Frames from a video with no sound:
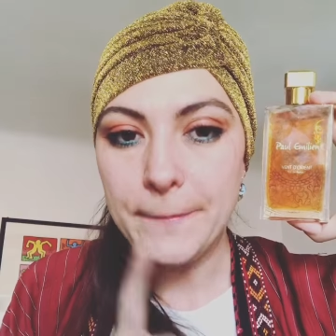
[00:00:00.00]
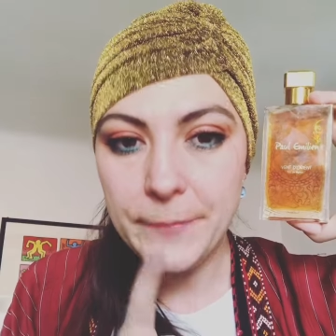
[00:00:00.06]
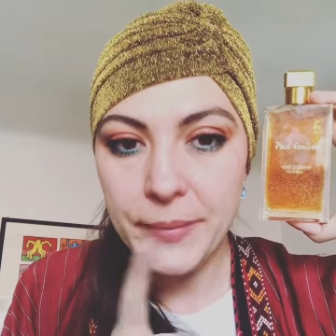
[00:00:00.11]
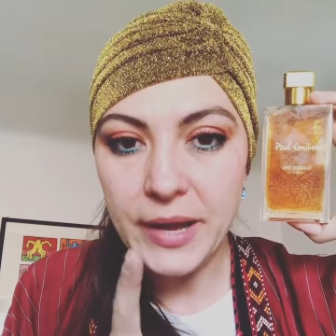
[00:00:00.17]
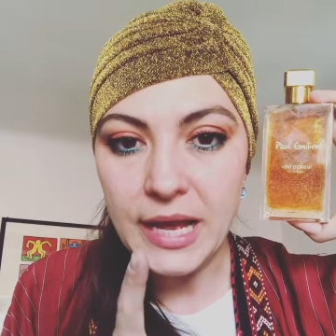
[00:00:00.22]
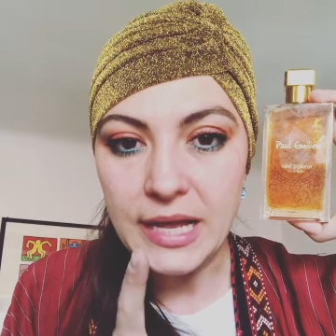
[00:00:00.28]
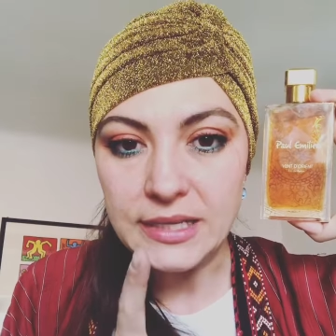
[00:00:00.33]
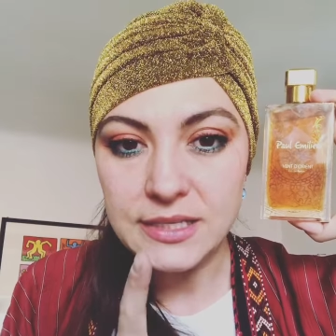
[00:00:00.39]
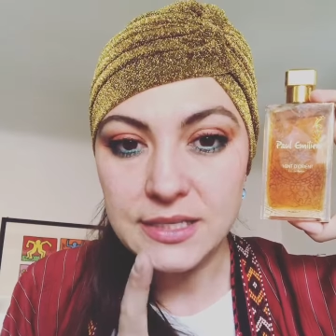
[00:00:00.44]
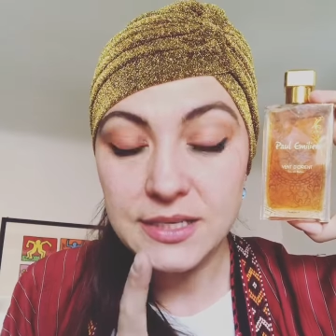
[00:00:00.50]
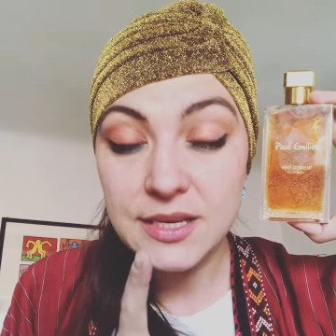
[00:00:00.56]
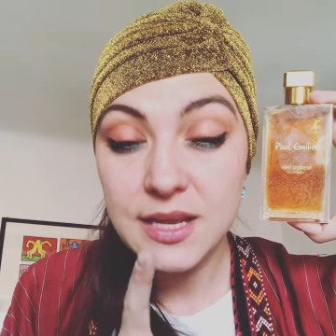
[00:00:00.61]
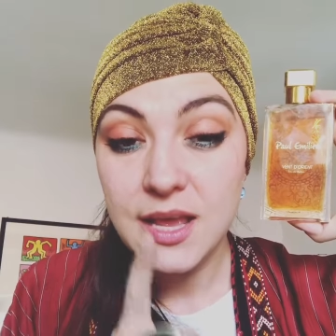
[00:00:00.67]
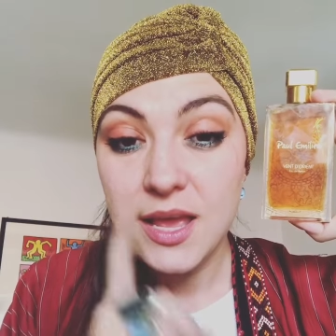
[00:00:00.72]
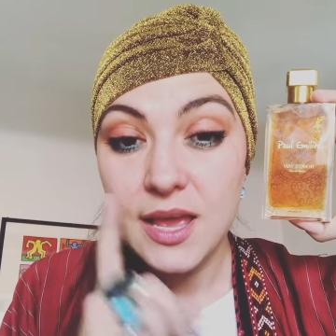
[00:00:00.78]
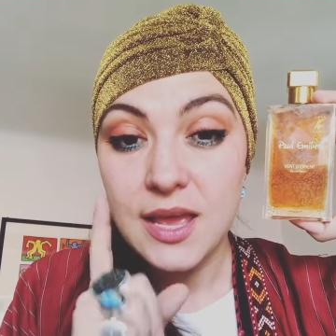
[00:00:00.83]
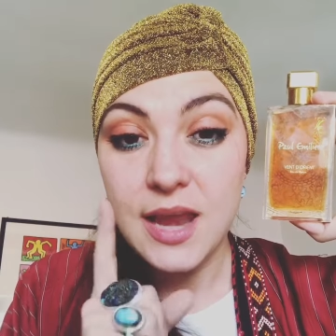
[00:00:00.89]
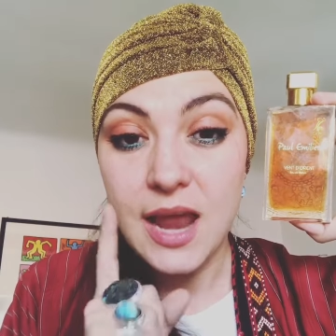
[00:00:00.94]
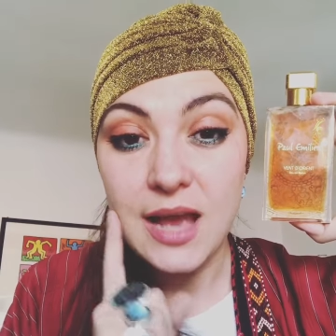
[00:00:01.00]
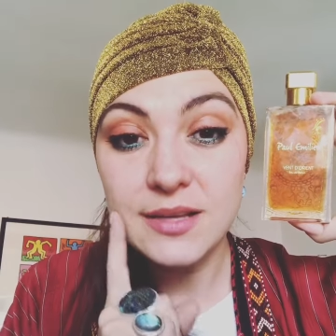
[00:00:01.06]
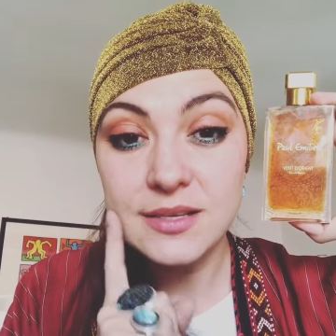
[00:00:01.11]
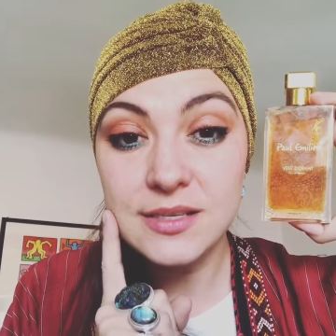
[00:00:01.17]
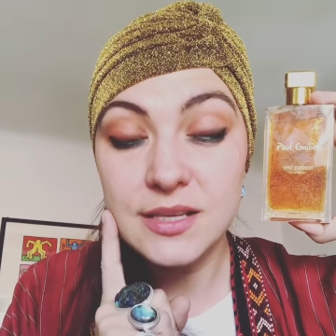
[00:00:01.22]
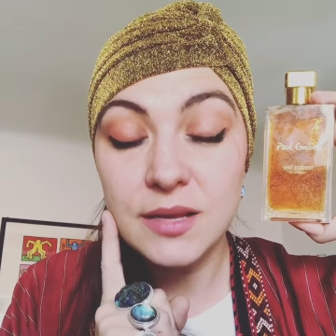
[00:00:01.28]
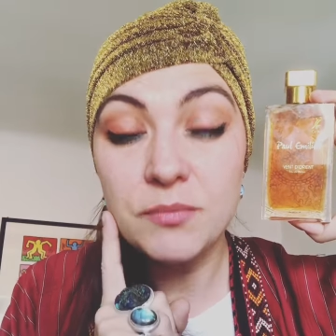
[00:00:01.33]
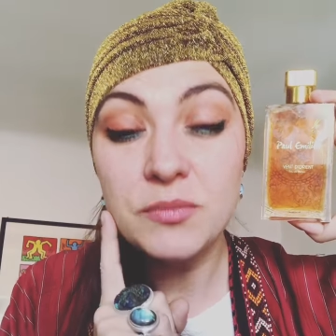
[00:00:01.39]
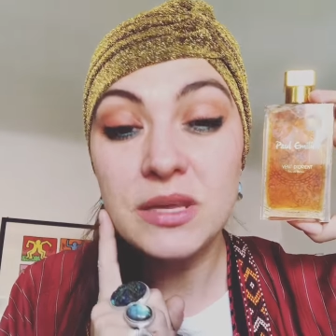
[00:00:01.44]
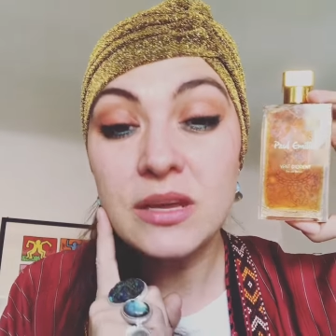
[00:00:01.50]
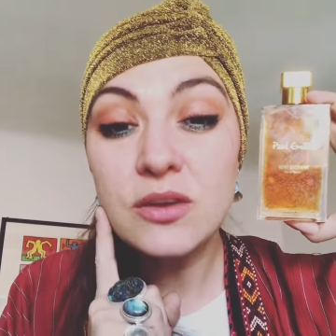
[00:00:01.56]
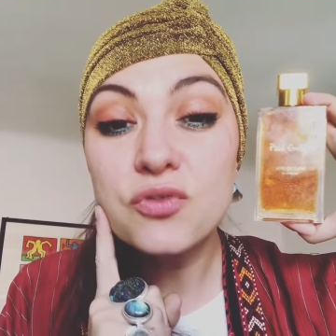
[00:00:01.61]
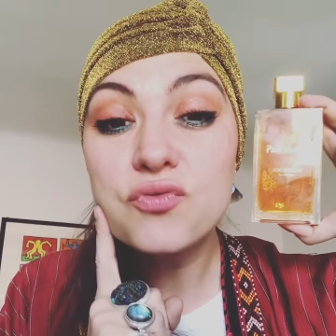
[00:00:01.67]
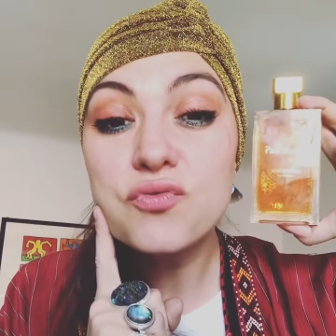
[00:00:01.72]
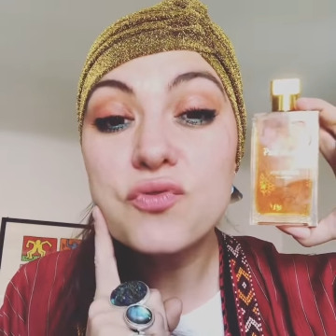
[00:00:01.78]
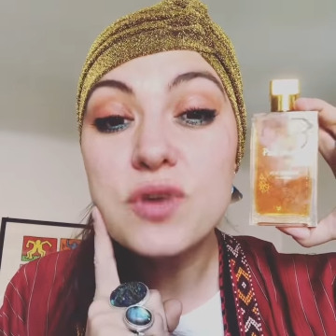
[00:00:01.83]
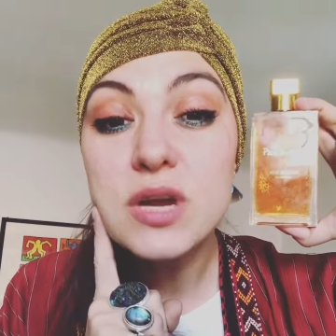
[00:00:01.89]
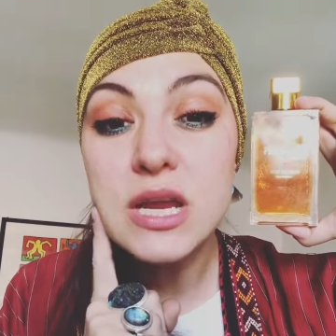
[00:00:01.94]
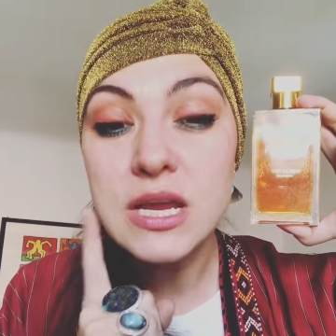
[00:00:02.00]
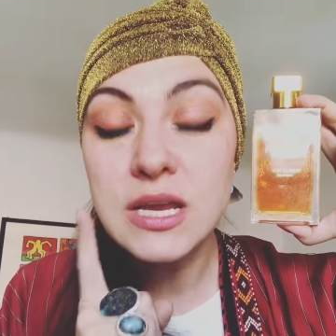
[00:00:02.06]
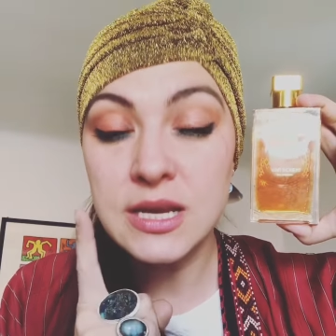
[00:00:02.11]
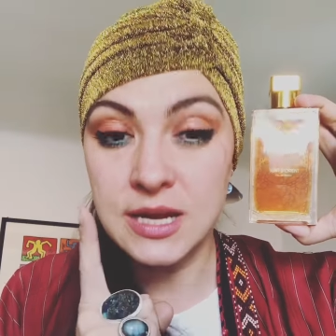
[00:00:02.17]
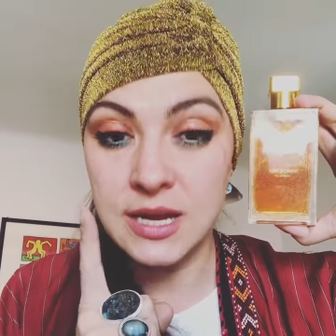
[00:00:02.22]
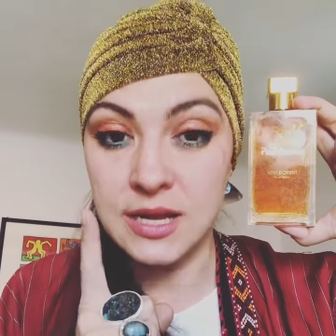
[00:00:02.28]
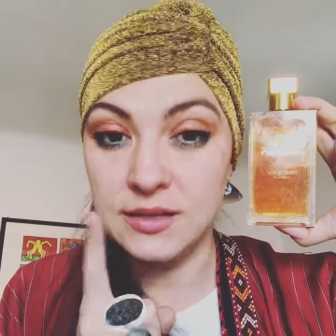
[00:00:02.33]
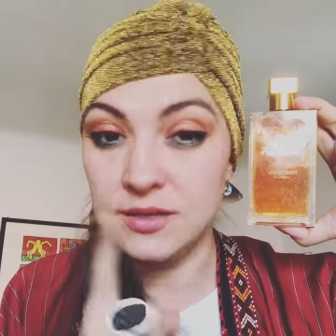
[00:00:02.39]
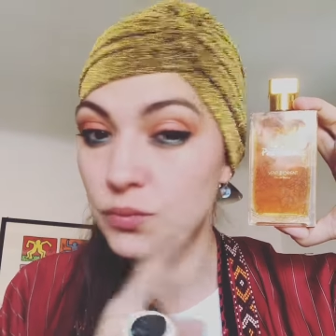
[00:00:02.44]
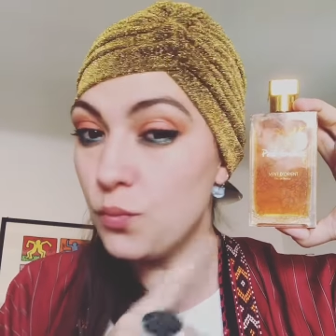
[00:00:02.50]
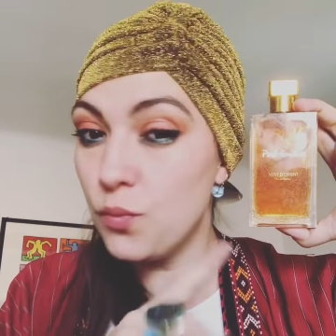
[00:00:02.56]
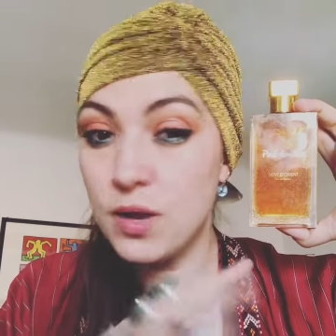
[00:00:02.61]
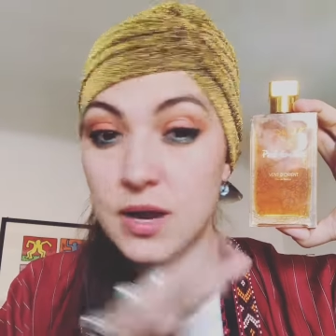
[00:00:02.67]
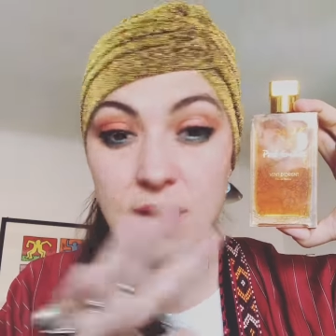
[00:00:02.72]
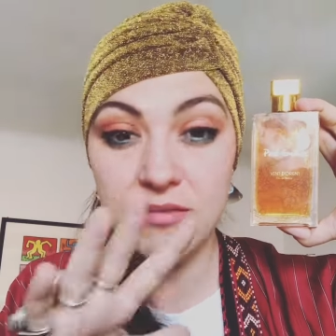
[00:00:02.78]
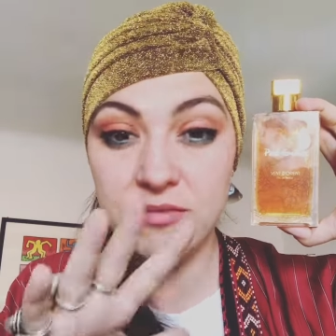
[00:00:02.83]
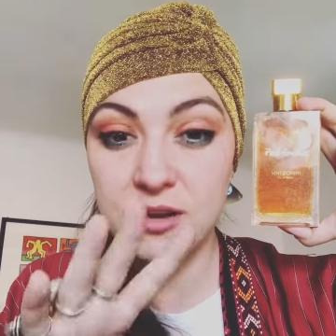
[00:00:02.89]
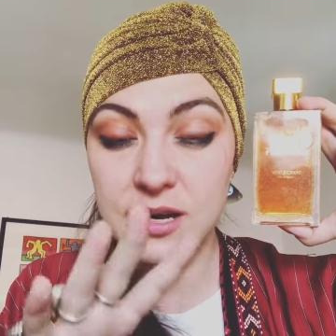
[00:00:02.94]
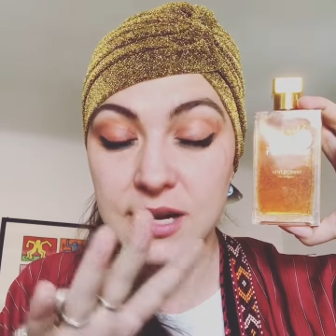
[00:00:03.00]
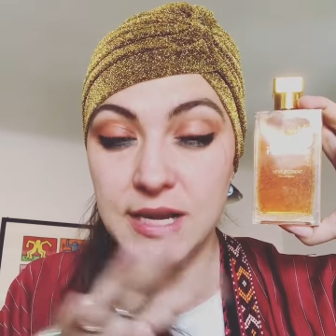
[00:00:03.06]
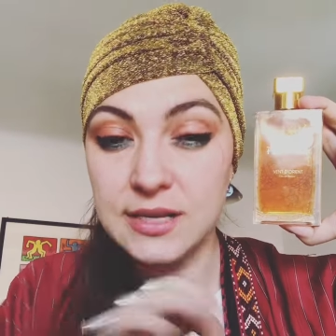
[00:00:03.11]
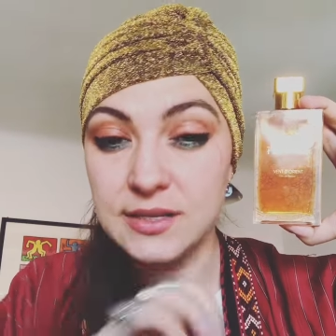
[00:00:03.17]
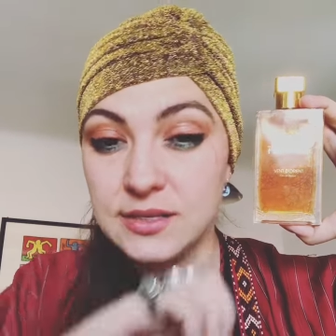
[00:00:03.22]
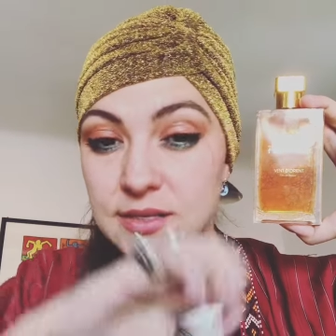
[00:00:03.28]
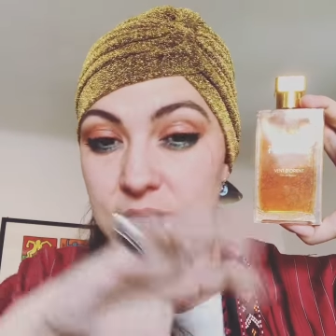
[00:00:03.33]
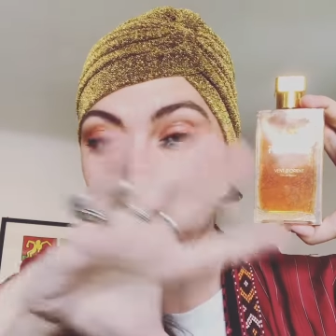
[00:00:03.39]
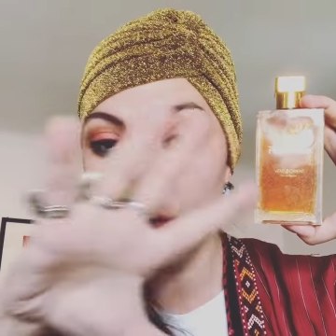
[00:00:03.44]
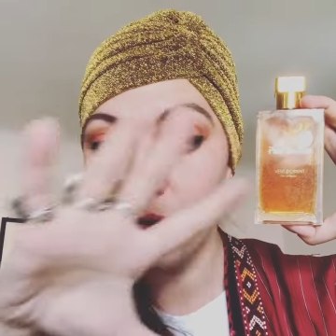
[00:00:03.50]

But it has something green in it, whatever it is.